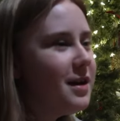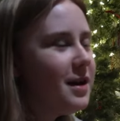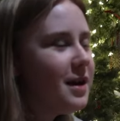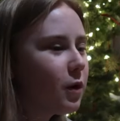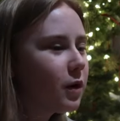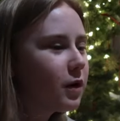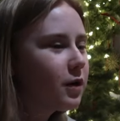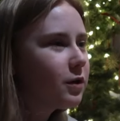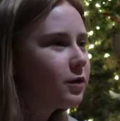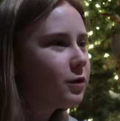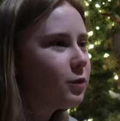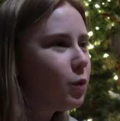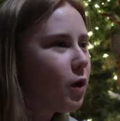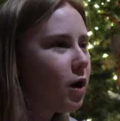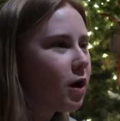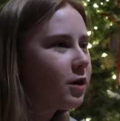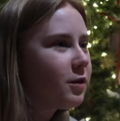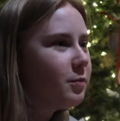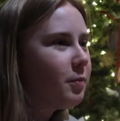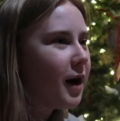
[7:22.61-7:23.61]
Workers
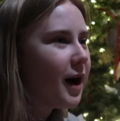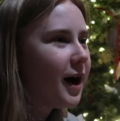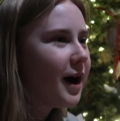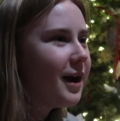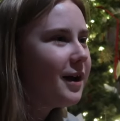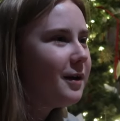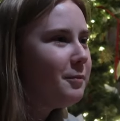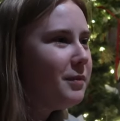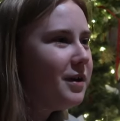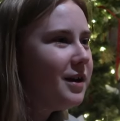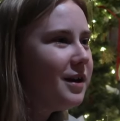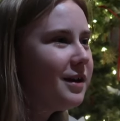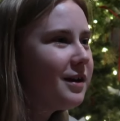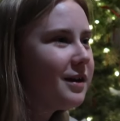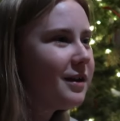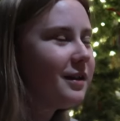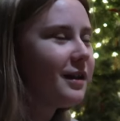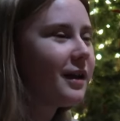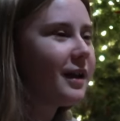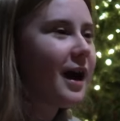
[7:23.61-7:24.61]
walked by me
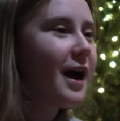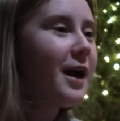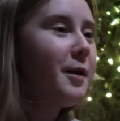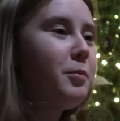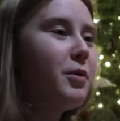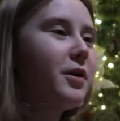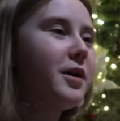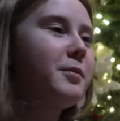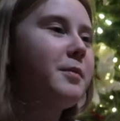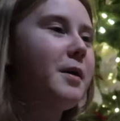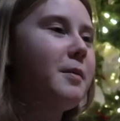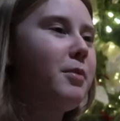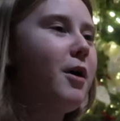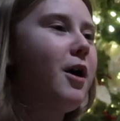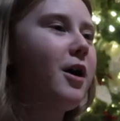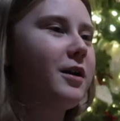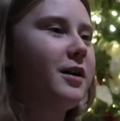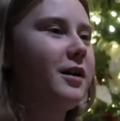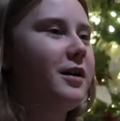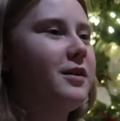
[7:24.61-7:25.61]
and like I had put it in my
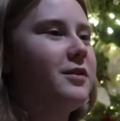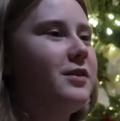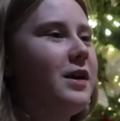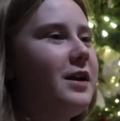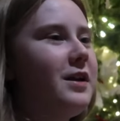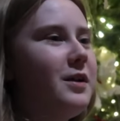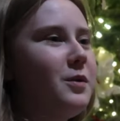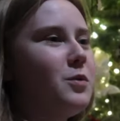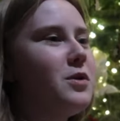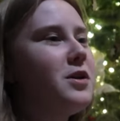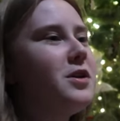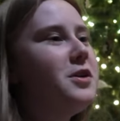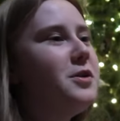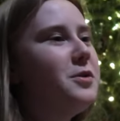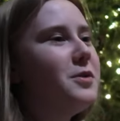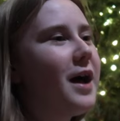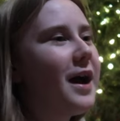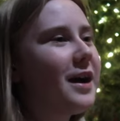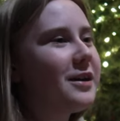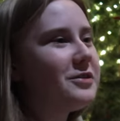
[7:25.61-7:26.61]
pocket because I didn't want
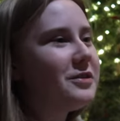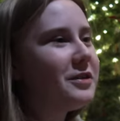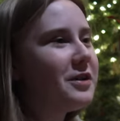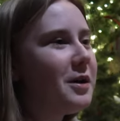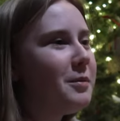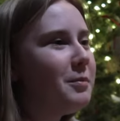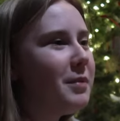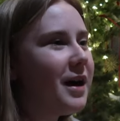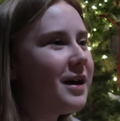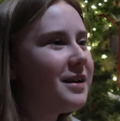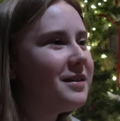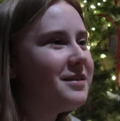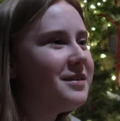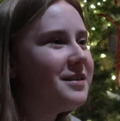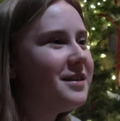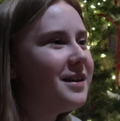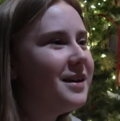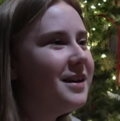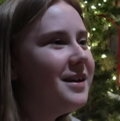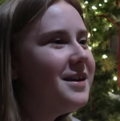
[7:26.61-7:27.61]
you to actually come by. And
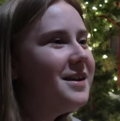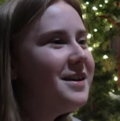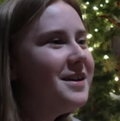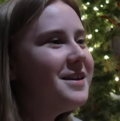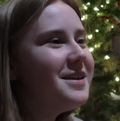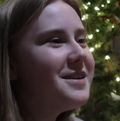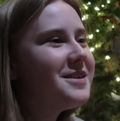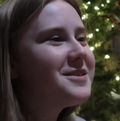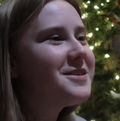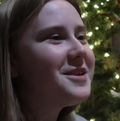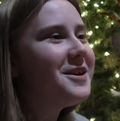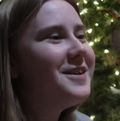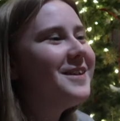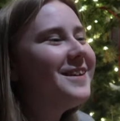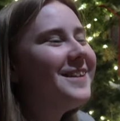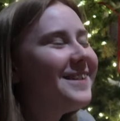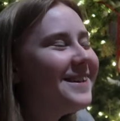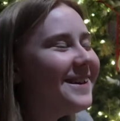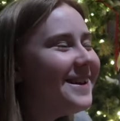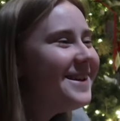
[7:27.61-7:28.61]
then it looked like you were
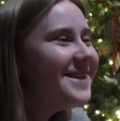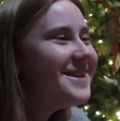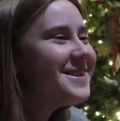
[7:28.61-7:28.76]
stealing.